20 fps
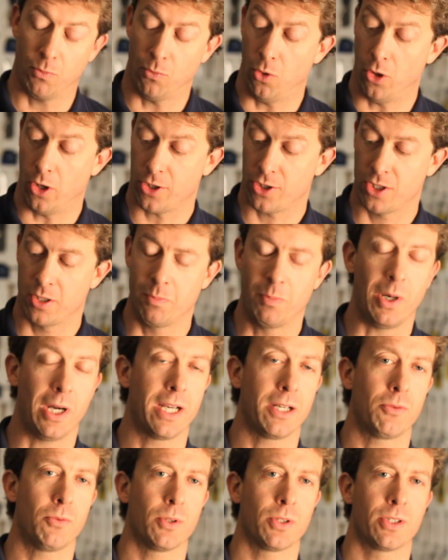washed the
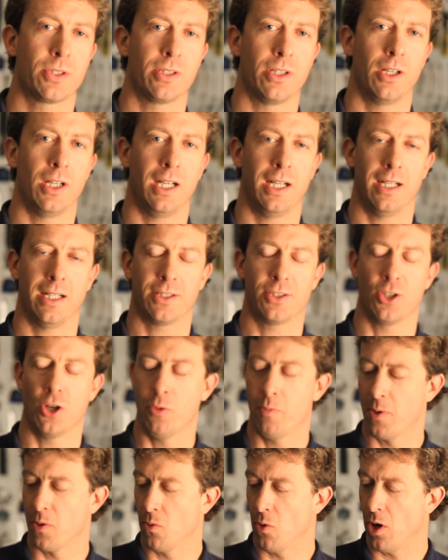bike with
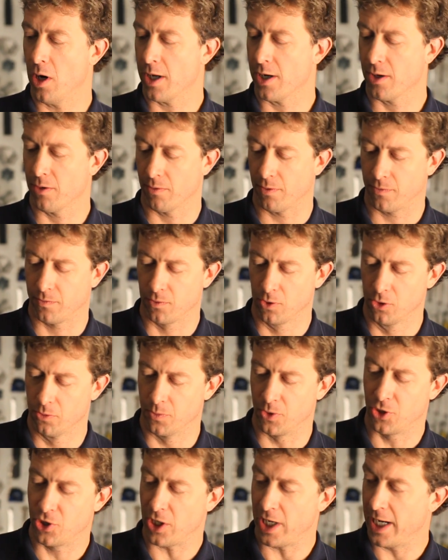soapy water, we've lubed
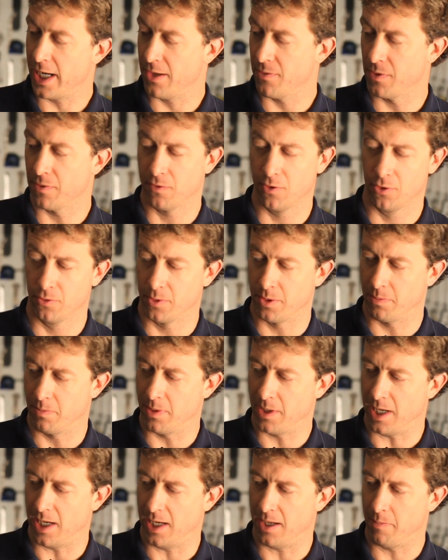the chain, we've lubed
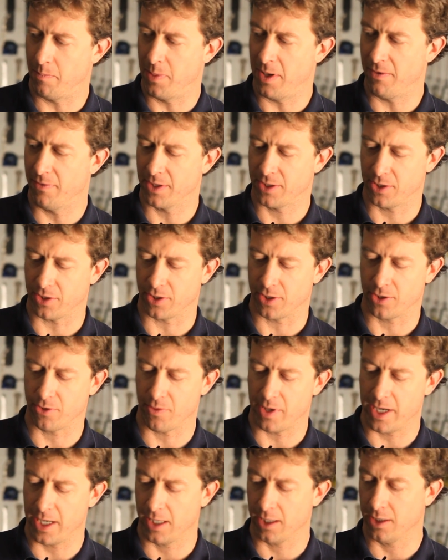the pivots on the
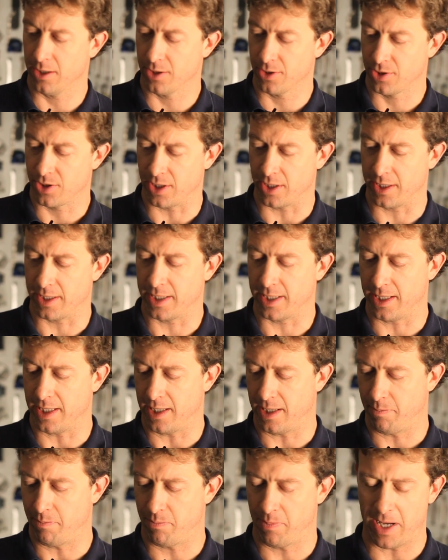derailleurs and
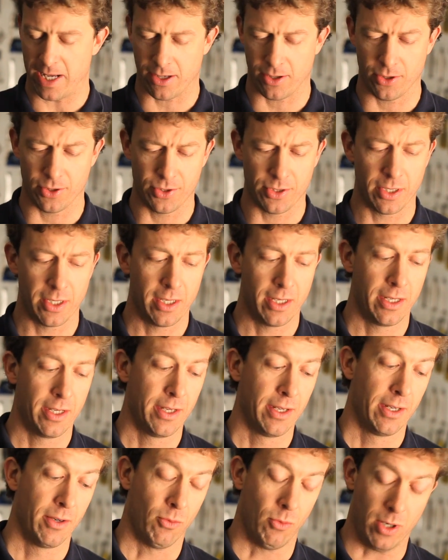the pedals.
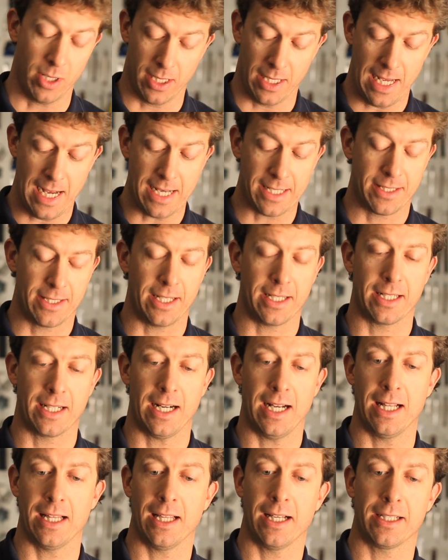One last thing that
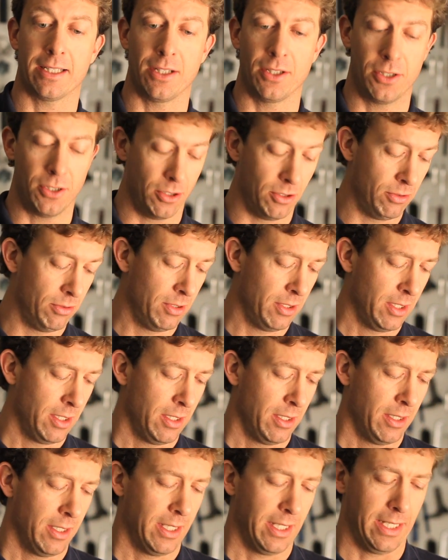I like to do
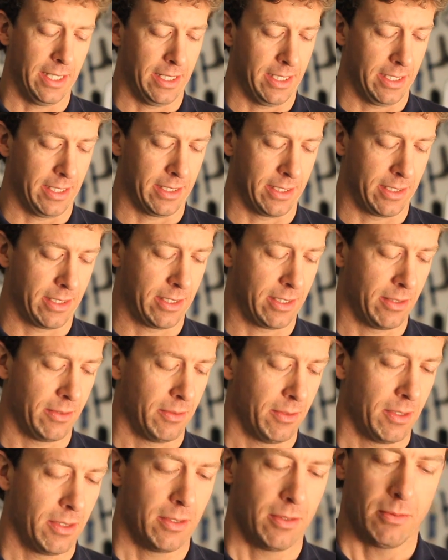is
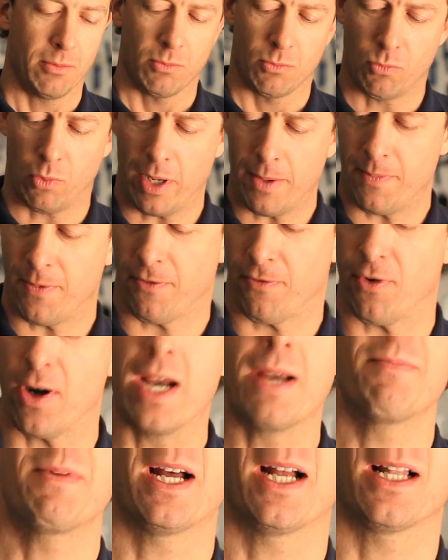wipe the
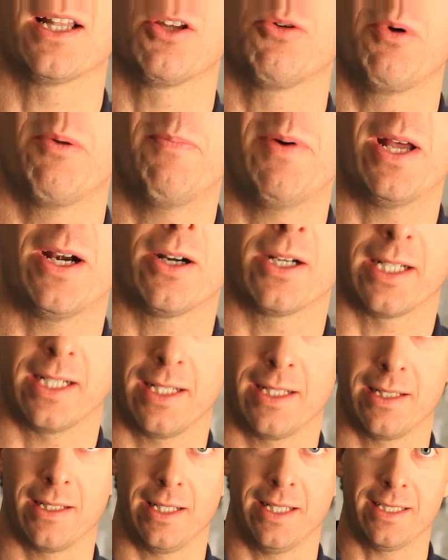frame down a little bit better, get
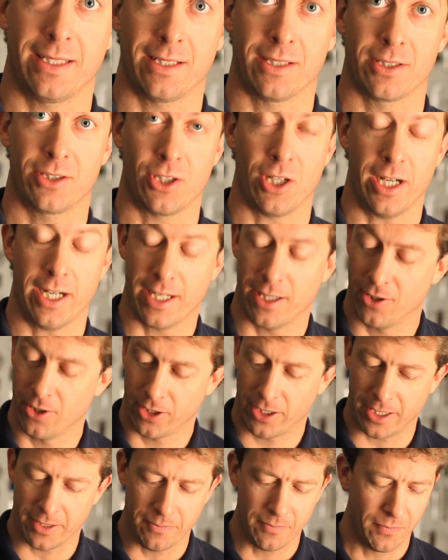it nice and shiny
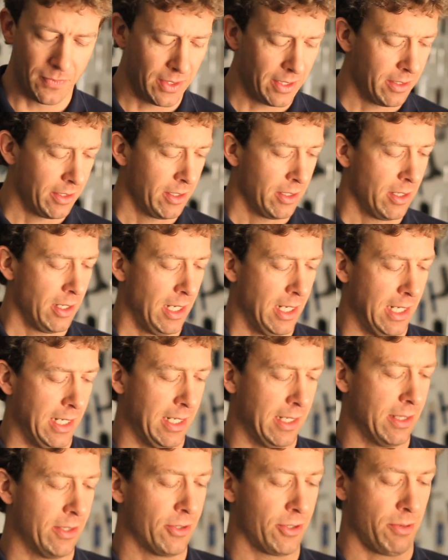looking.
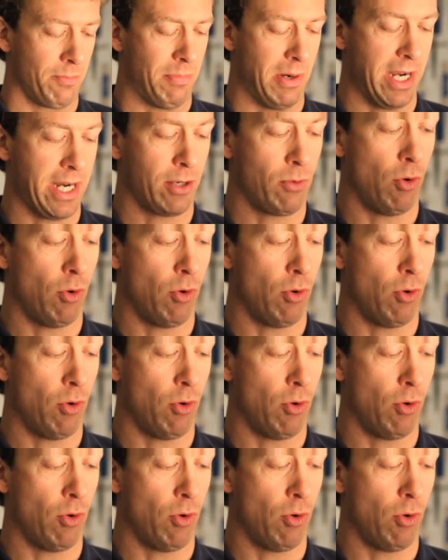There's a bike